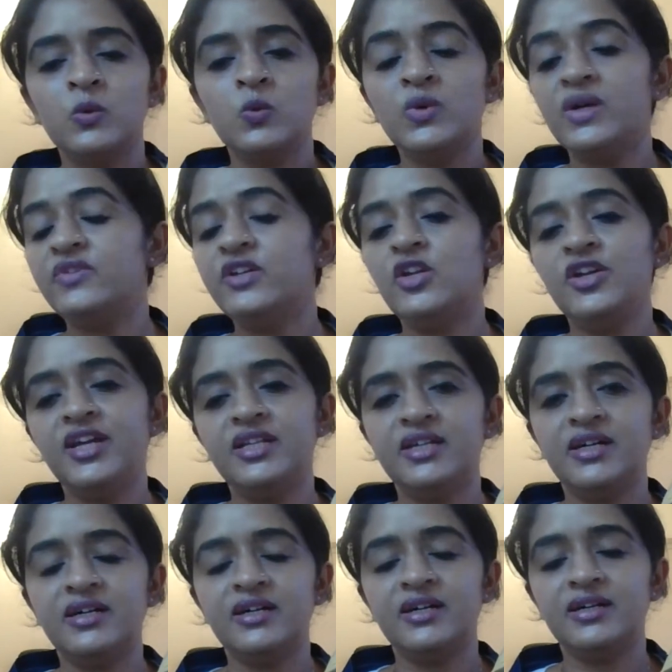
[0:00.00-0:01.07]
Where will you get
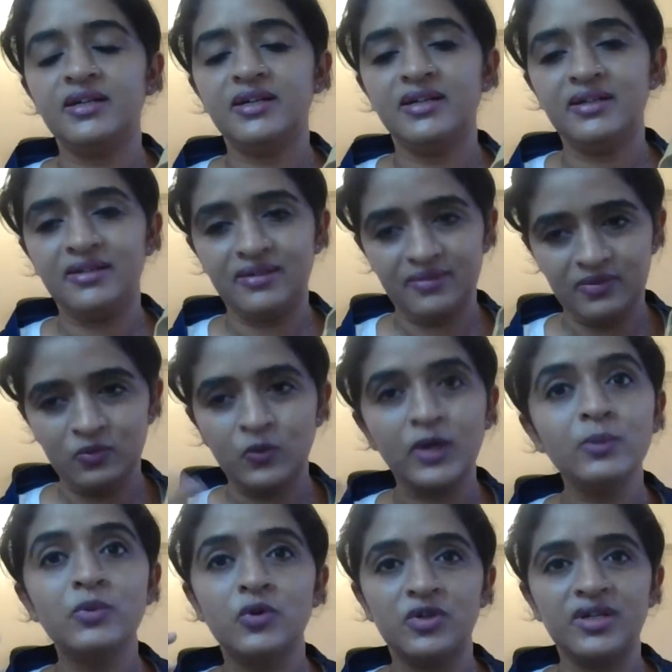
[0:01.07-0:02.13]
the
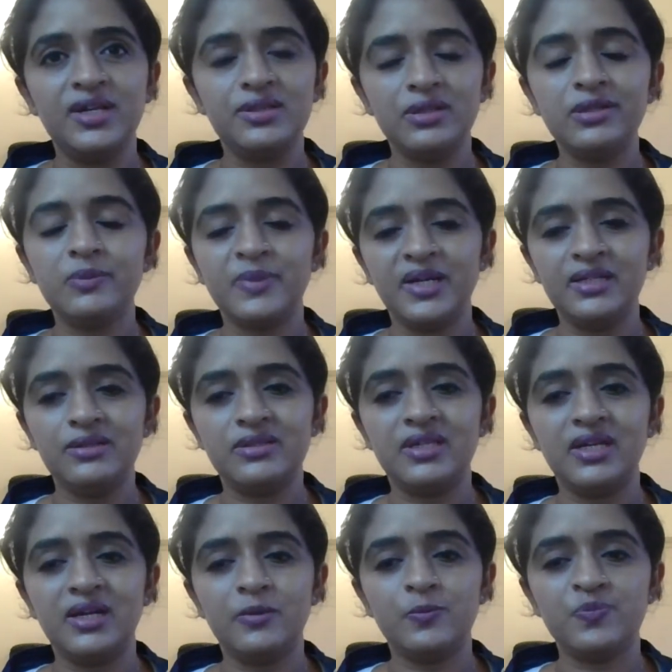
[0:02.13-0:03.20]
one more nasal spine is
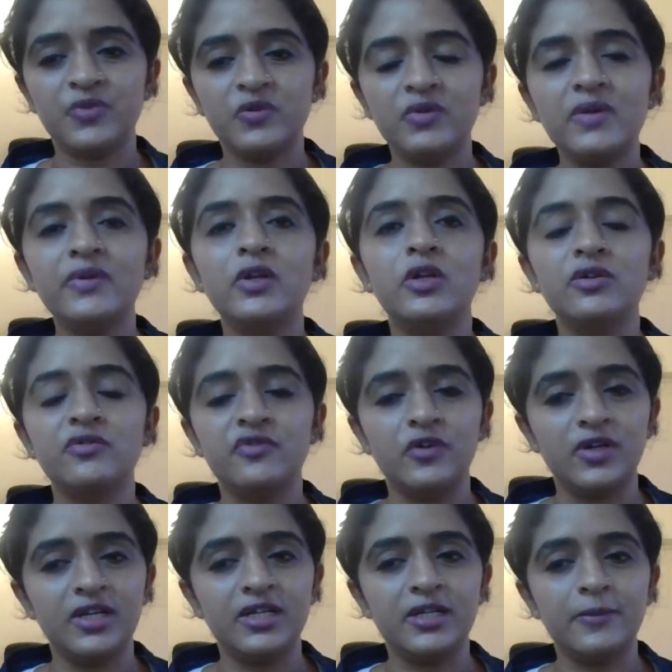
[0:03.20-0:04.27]
there? Where will you look for
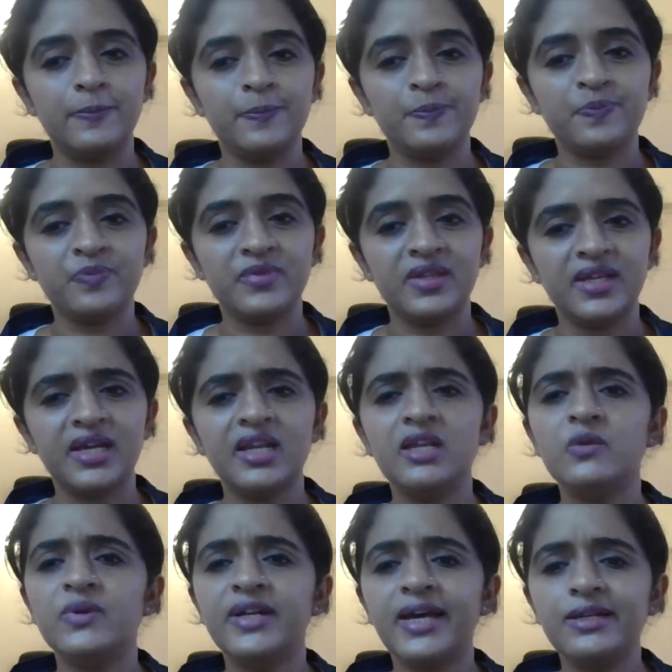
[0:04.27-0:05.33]
it? Can
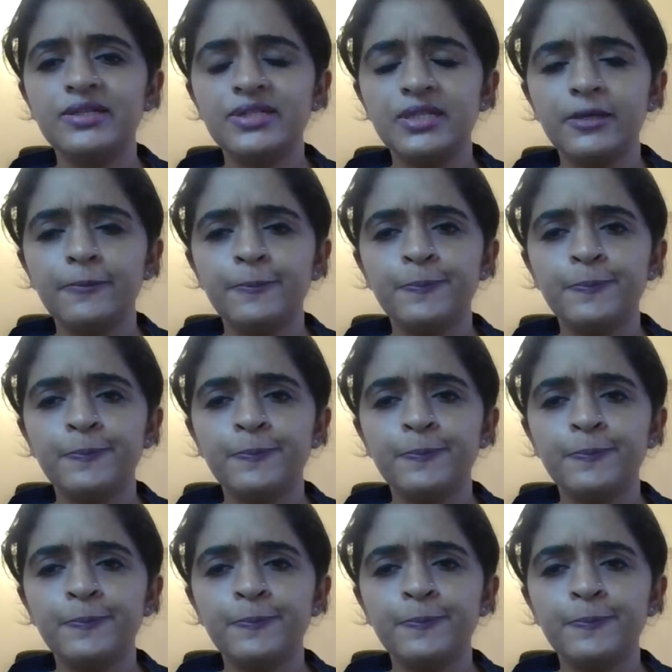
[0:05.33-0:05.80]
anyone answer?